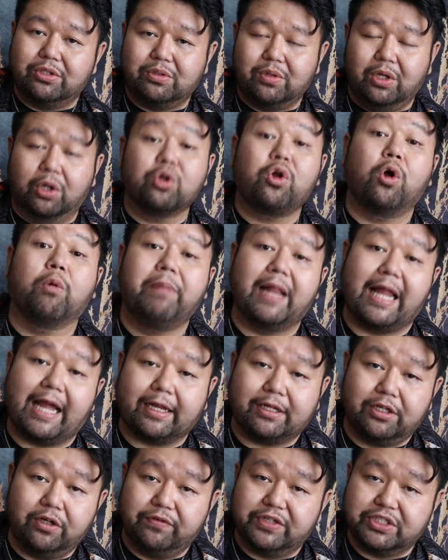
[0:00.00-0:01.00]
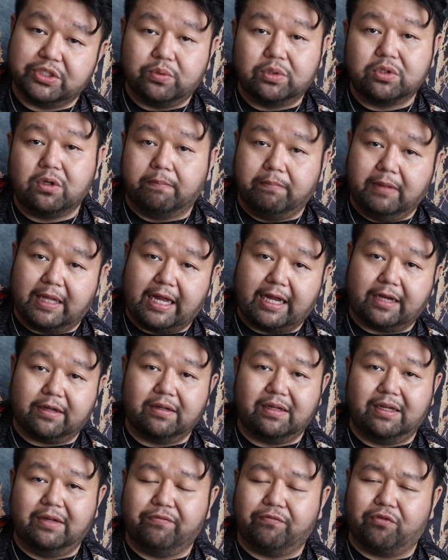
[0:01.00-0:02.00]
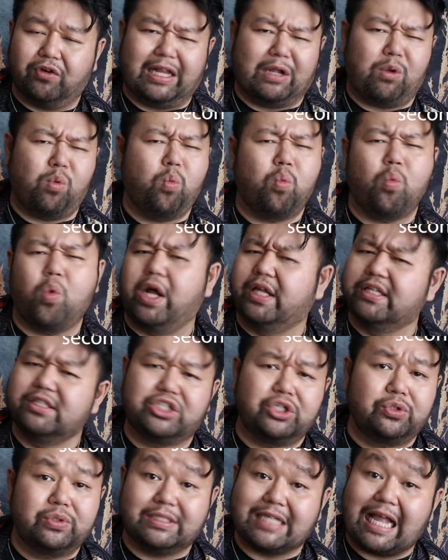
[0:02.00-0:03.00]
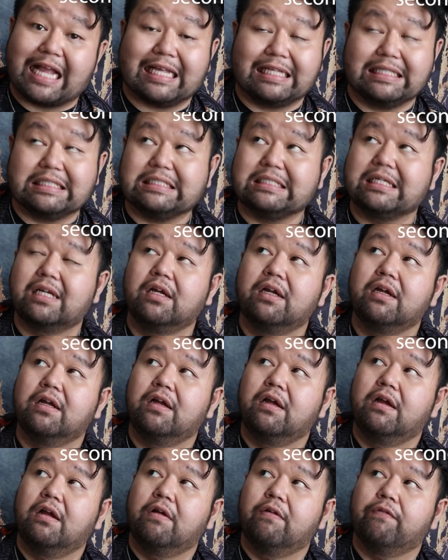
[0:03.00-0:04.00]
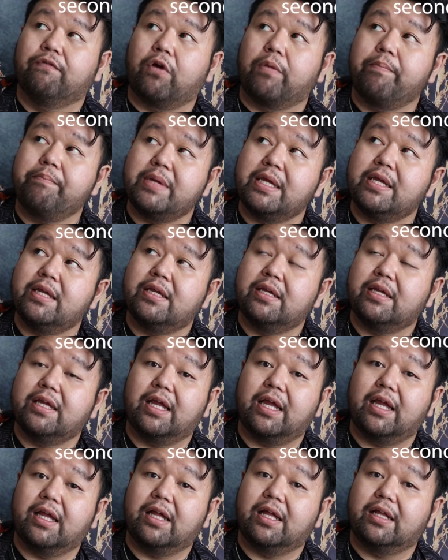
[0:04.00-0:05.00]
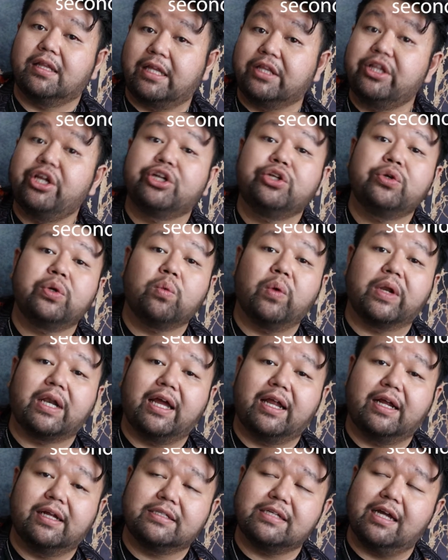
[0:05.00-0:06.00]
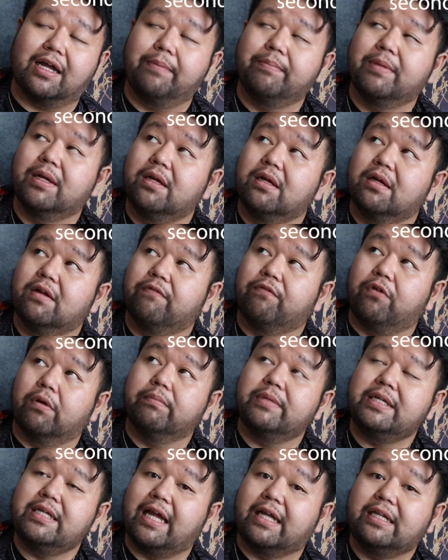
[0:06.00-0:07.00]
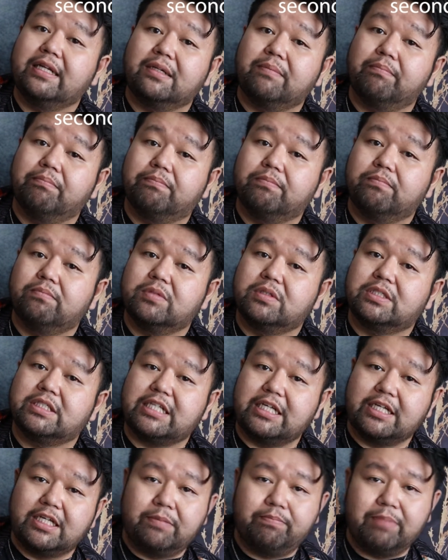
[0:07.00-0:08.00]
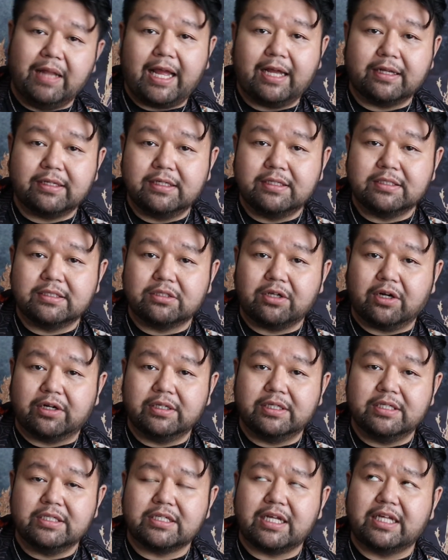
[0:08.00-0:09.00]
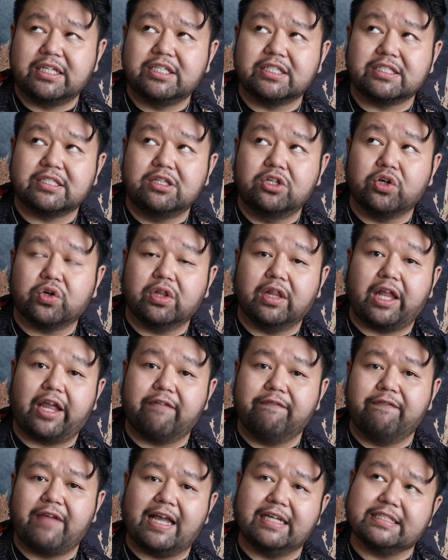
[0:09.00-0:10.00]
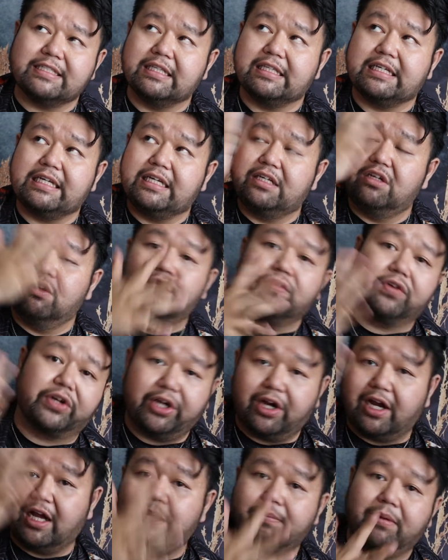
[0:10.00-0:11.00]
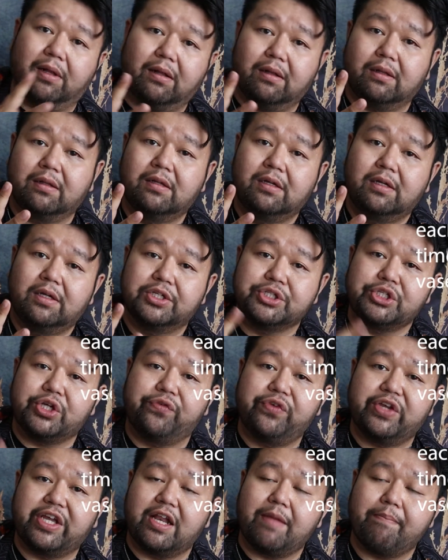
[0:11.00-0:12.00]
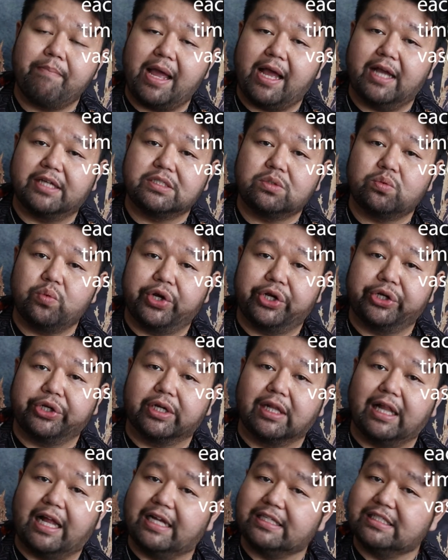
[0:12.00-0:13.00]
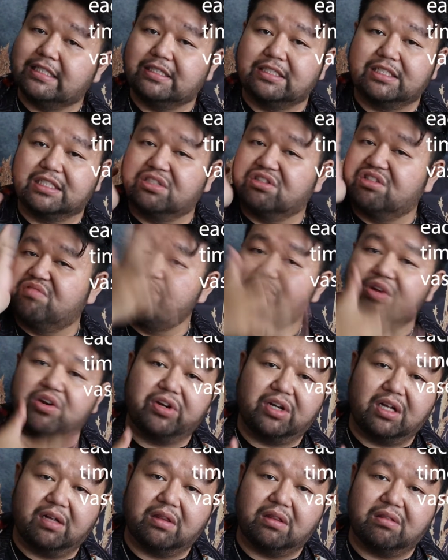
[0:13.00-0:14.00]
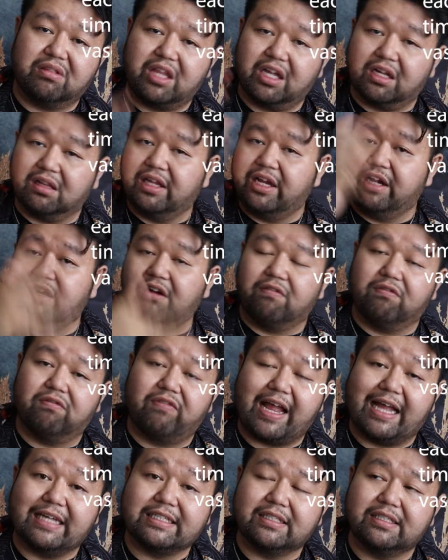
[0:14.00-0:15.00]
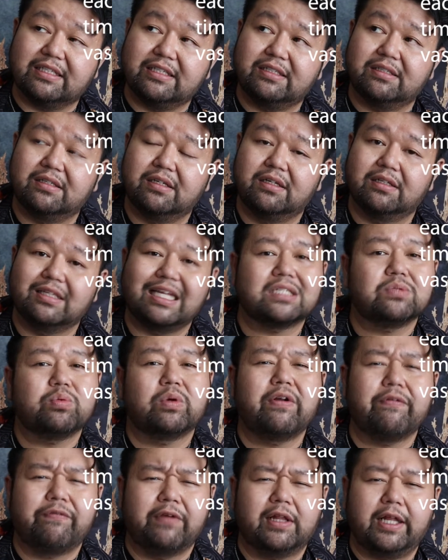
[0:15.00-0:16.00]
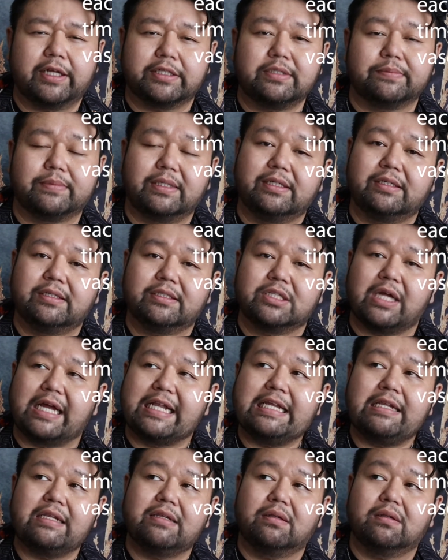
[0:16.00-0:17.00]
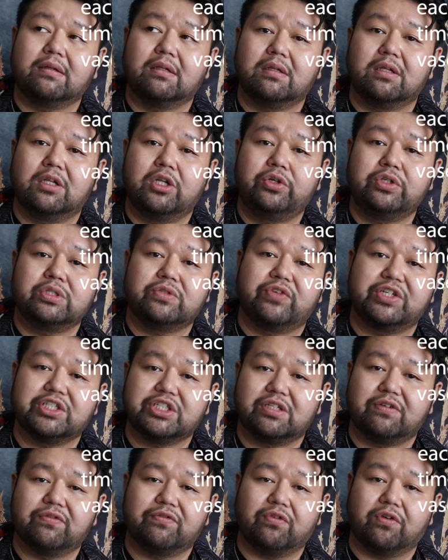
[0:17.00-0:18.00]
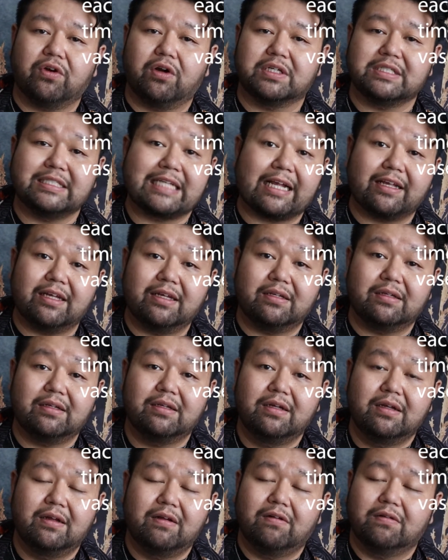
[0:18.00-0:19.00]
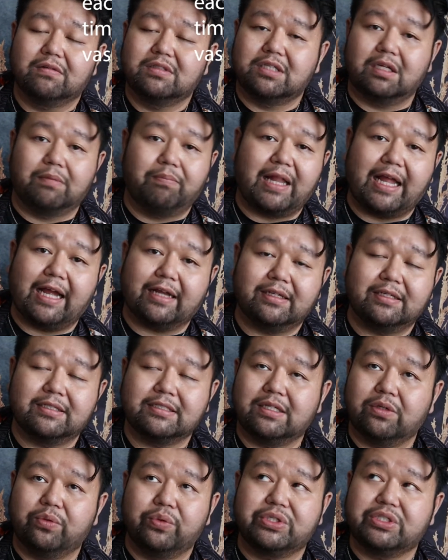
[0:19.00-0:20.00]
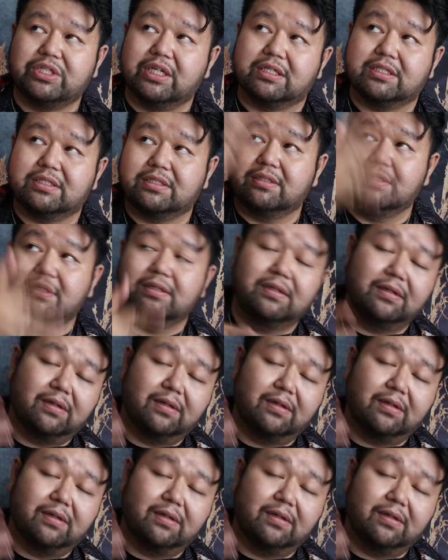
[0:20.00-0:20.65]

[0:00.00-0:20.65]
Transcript: It'll go black. Your vision will go black for like 1-2 seconds. For me, and they're doing one at a time. For me, I didn't see blackness, darkness. It just looked like Vaseline over your eyeball. So if you can imagine wearing your glasses, just smearing a thick layer of Vaseline, that's what it felt like to me. So I didn't lose vision for a second to blackness. It was just